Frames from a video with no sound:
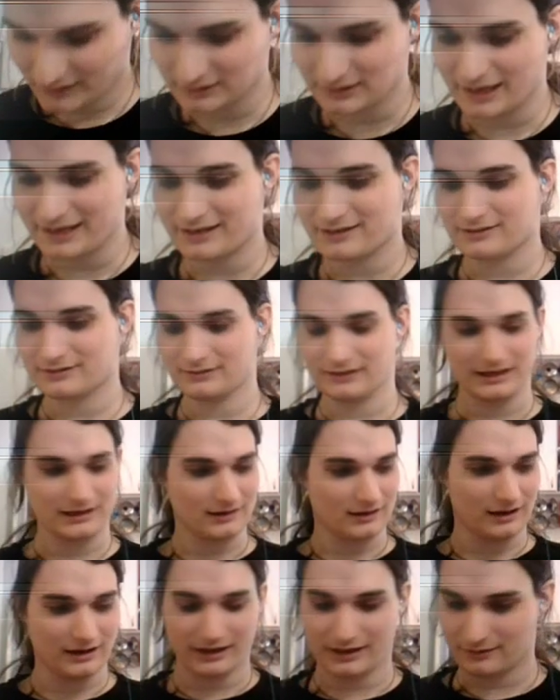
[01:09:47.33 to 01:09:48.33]
Like
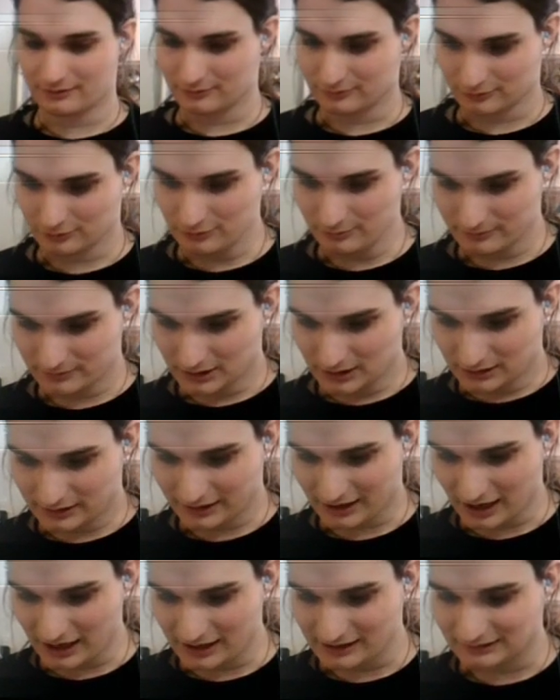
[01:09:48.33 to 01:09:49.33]

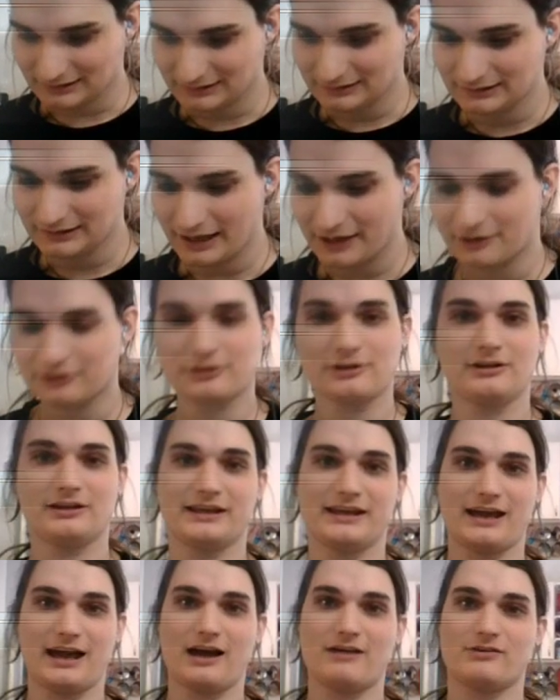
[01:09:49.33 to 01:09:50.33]
I
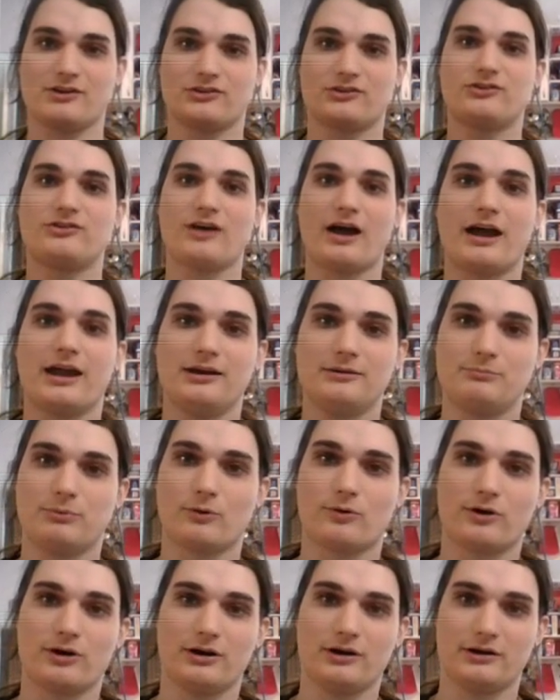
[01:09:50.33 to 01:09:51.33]
literally have a
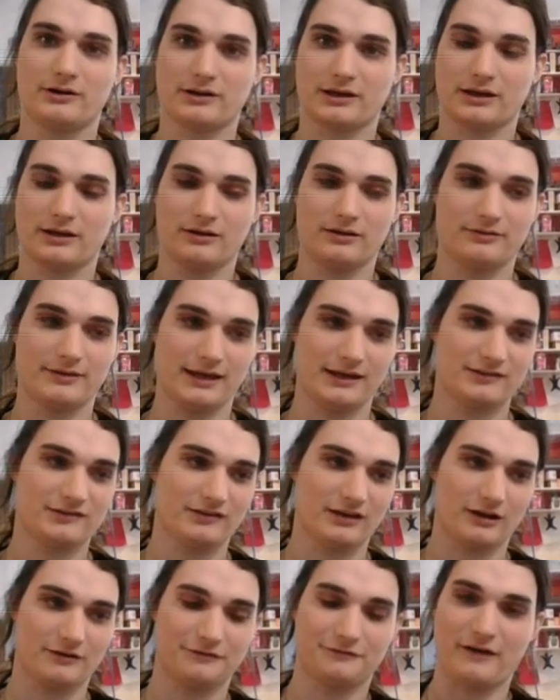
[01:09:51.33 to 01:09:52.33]
sideboard. It's
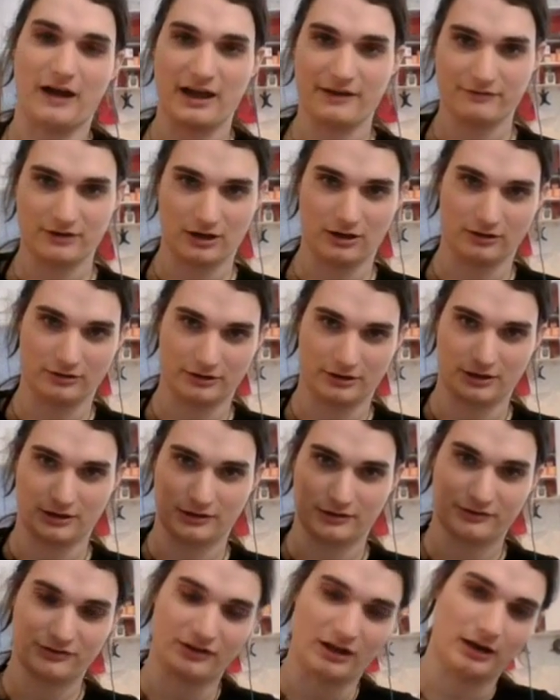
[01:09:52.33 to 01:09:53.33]
like a
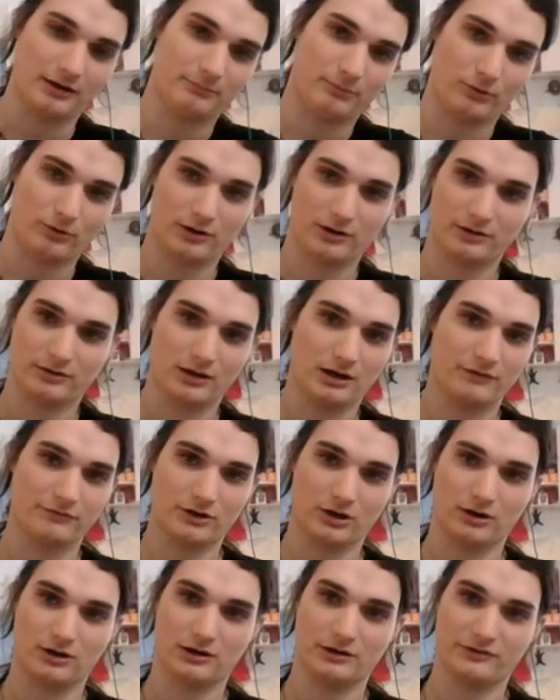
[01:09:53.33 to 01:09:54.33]
5-color sideboard of
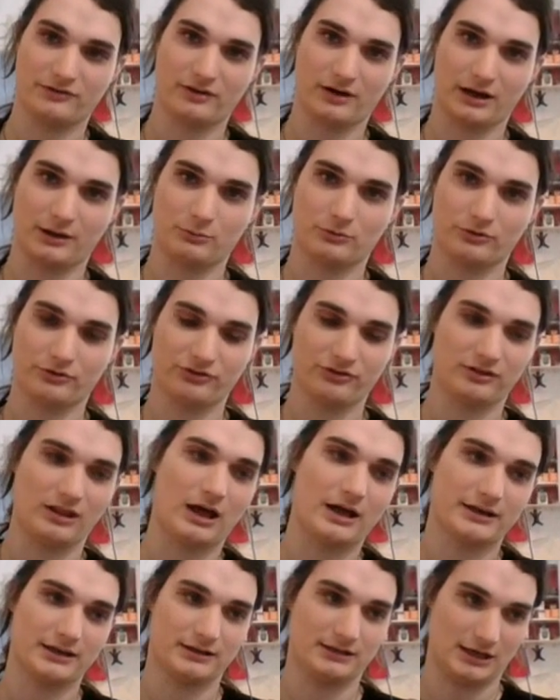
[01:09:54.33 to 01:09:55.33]
cards that I will
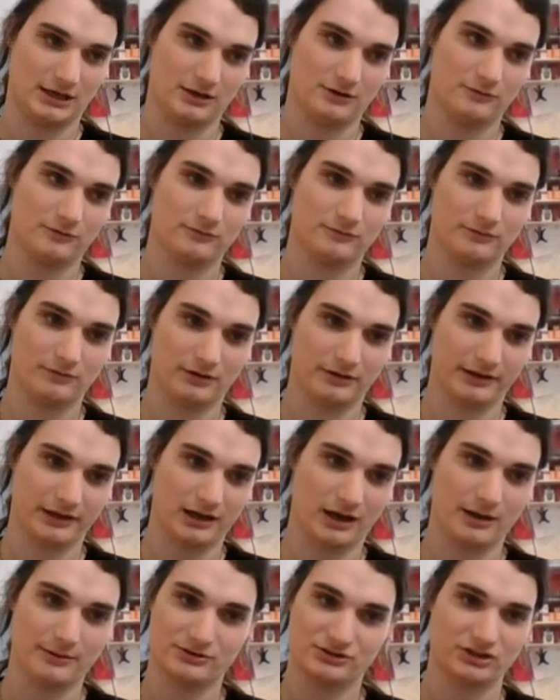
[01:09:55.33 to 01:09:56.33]
slot in now.
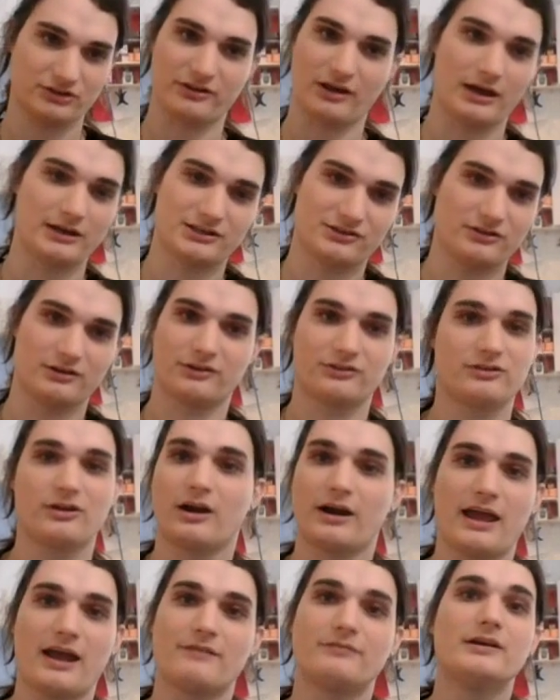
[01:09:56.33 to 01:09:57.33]
Like I just gonna
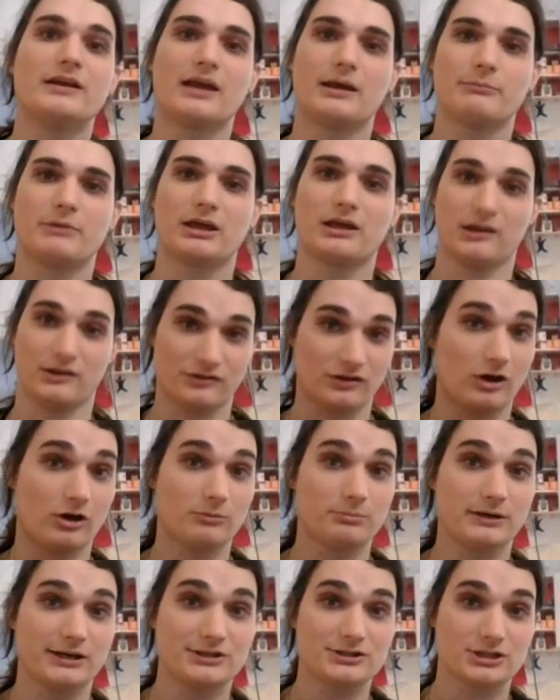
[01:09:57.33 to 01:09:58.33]
start every game like, is Hull
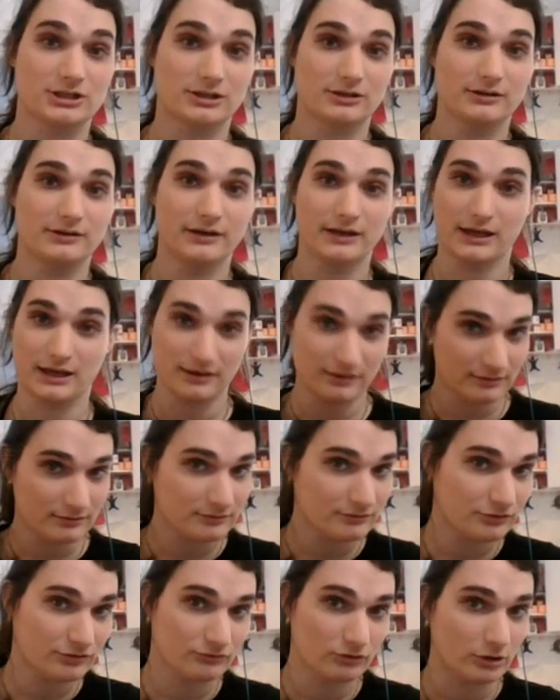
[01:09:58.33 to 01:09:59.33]
Breacher in
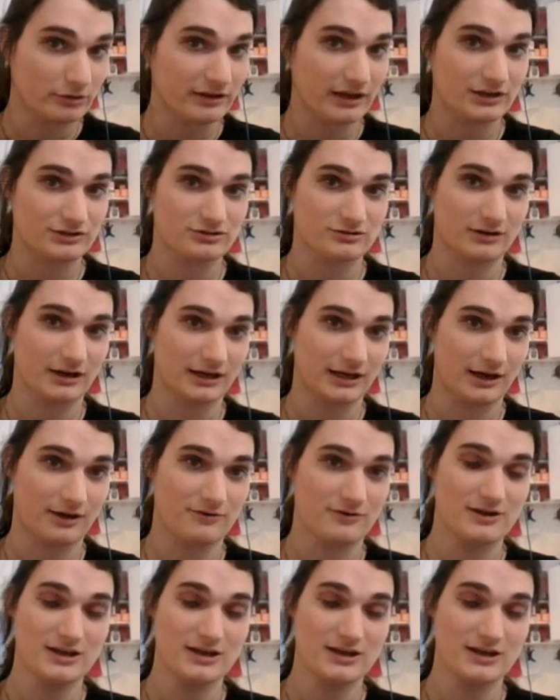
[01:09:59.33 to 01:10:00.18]
rotation right now?